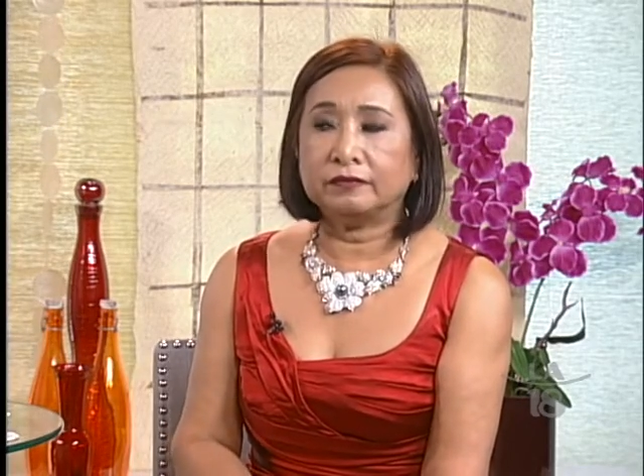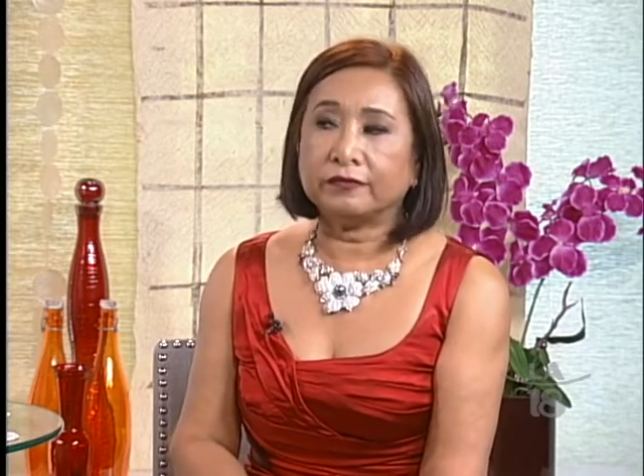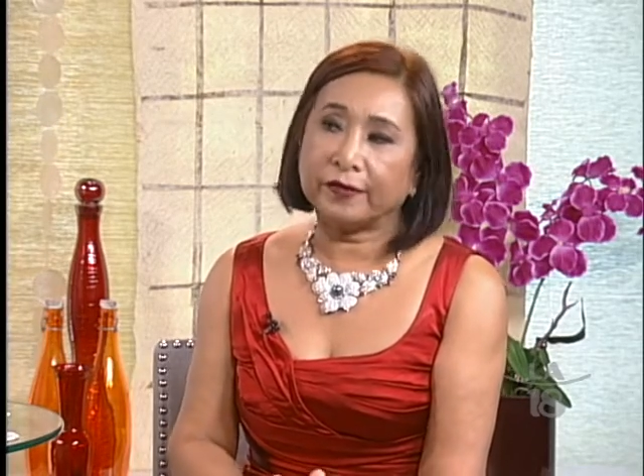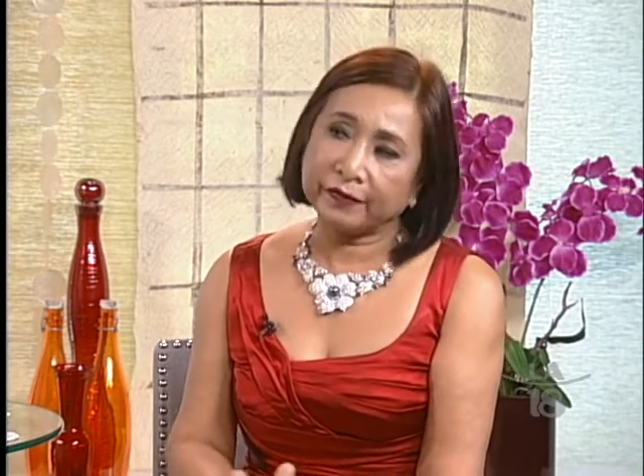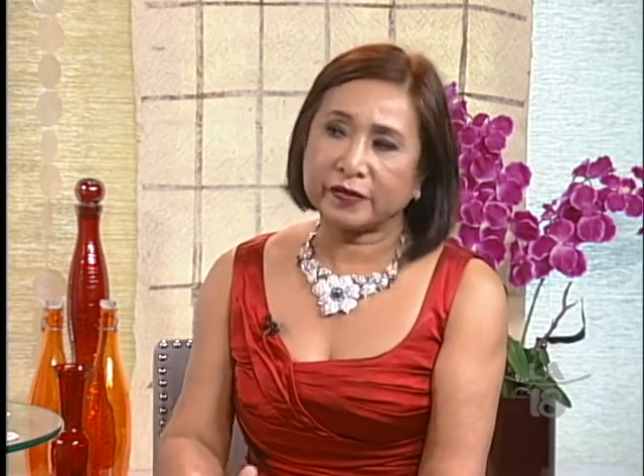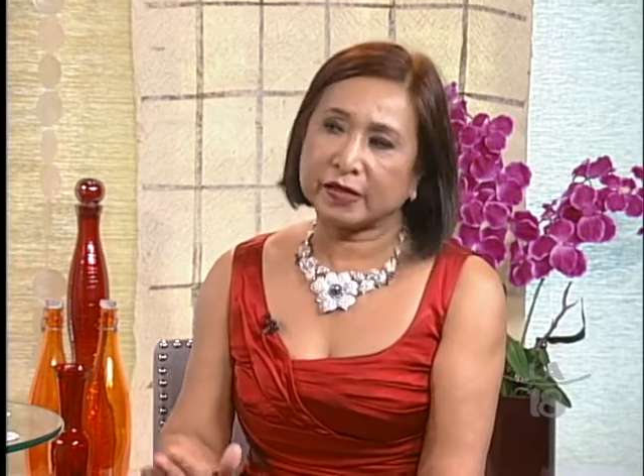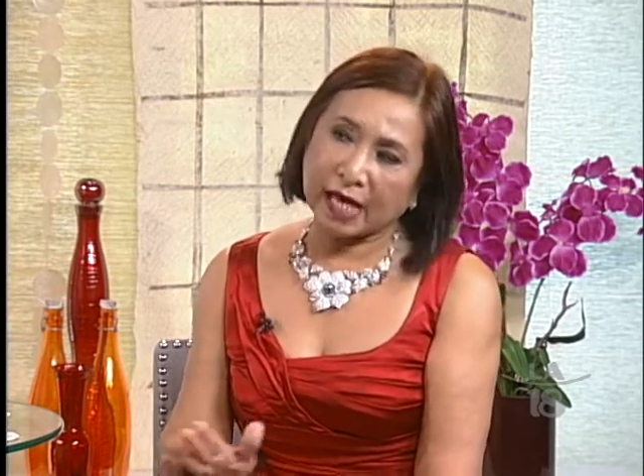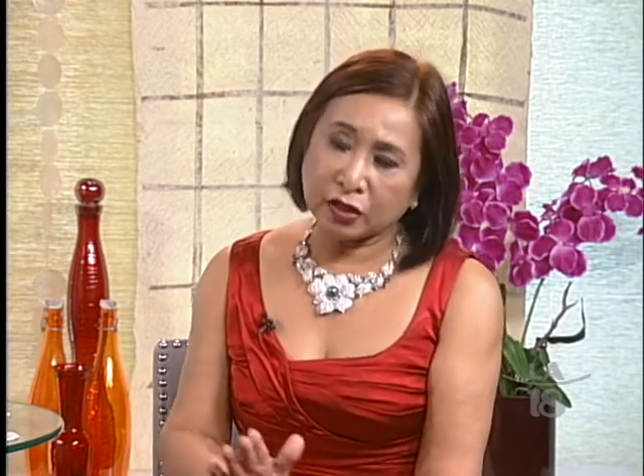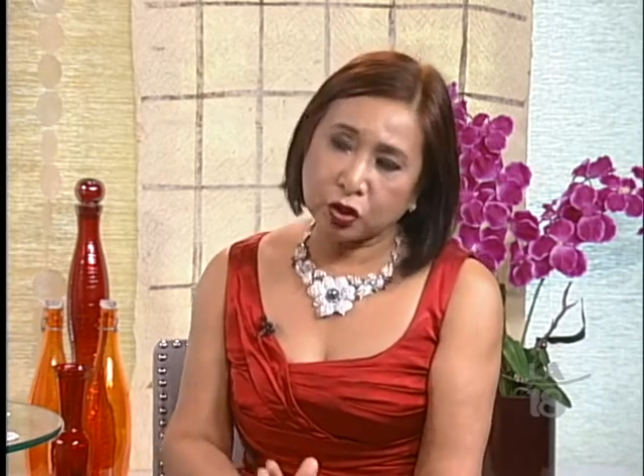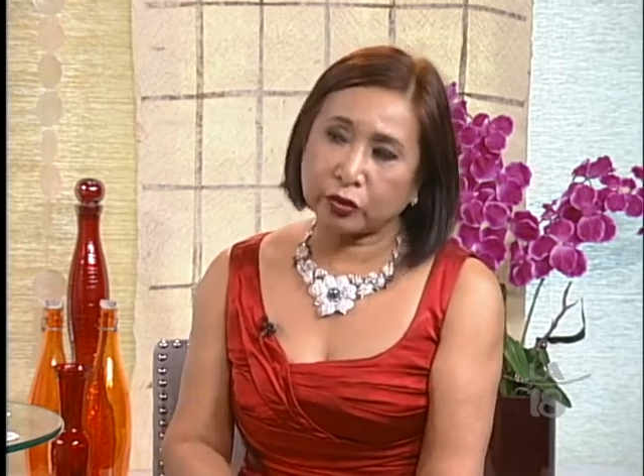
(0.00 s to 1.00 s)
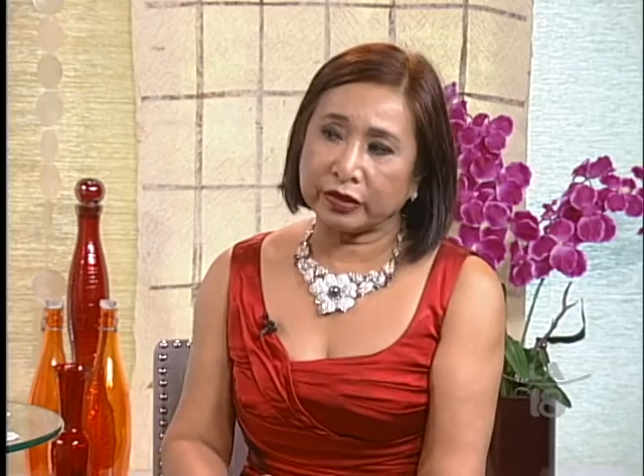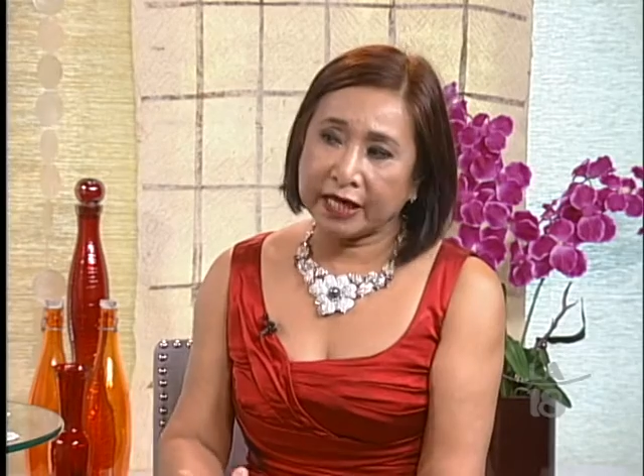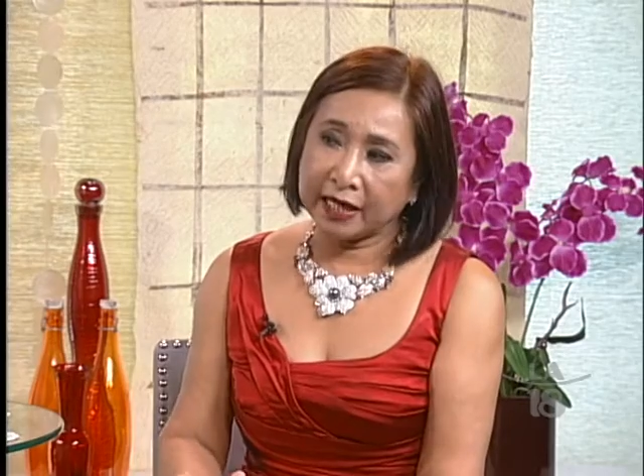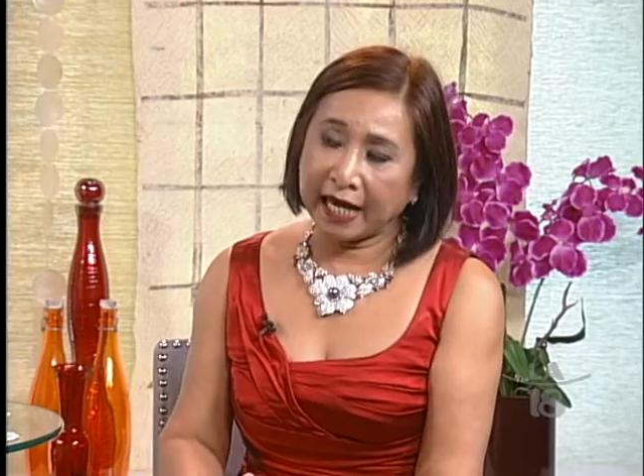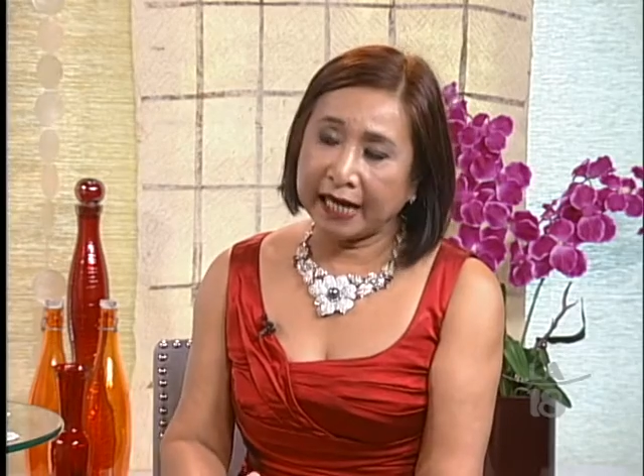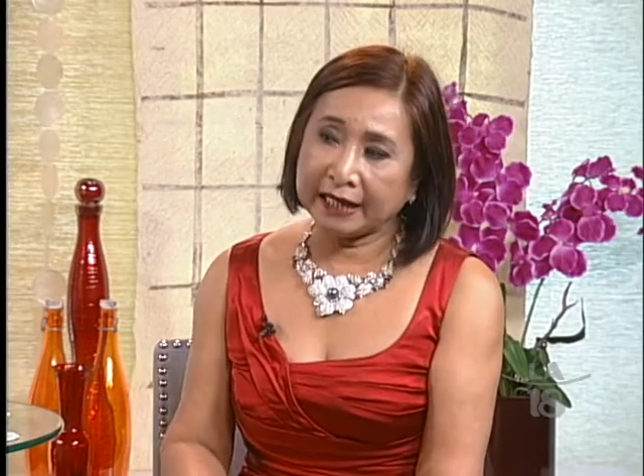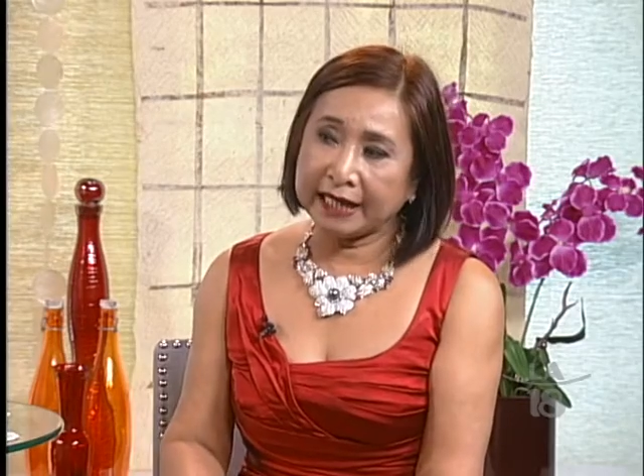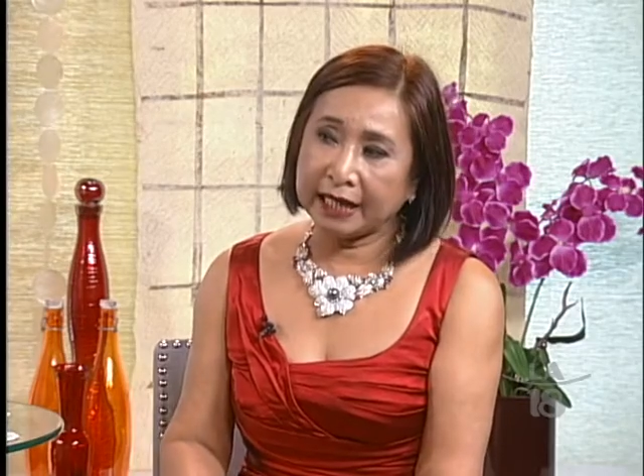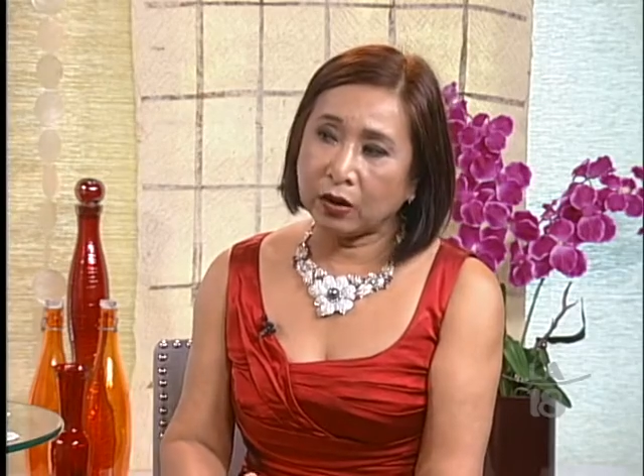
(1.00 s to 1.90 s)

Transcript: 5th century AD